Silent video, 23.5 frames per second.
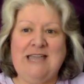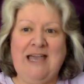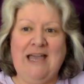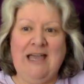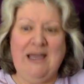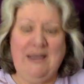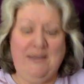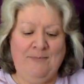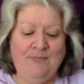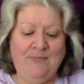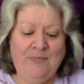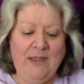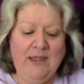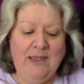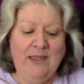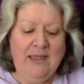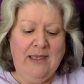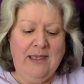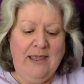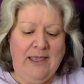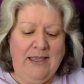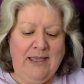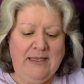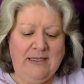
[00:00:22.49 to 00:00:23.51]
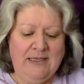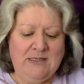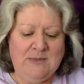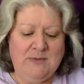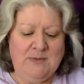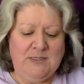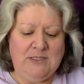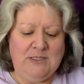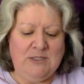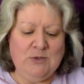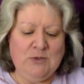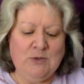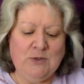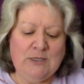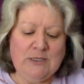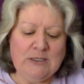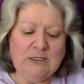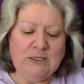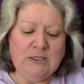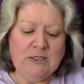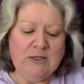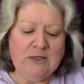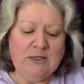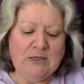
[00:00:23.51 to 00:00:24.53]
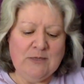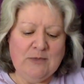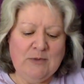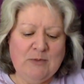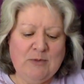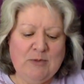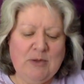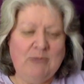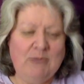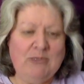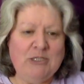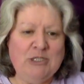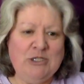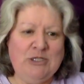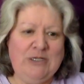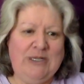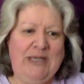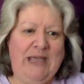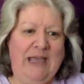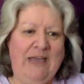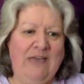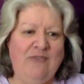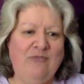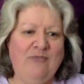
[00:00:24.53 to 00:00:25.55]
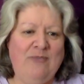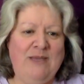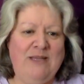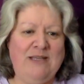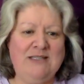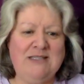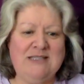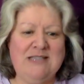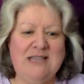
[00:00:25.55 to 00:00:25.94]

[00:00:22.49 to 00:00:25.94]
and yes, we did talk a little longer than we probably should have, but